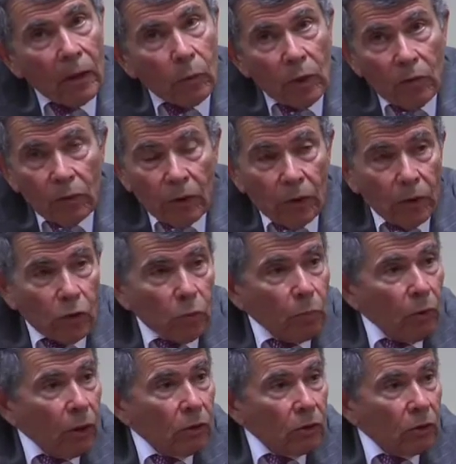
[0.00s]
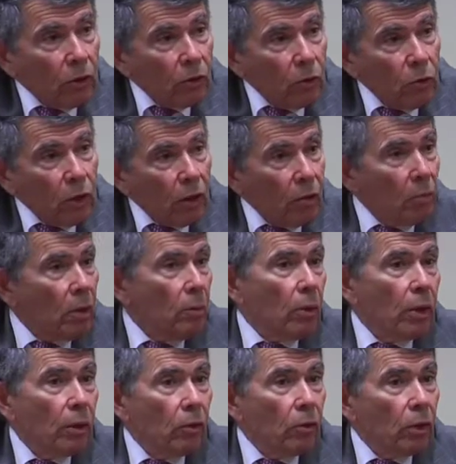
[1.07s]
we have various projects to do that, and maybe
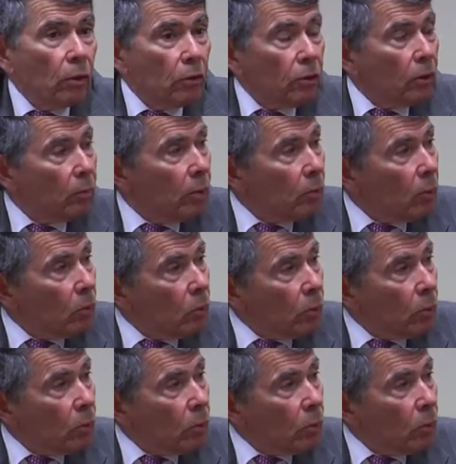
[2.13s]
later on some people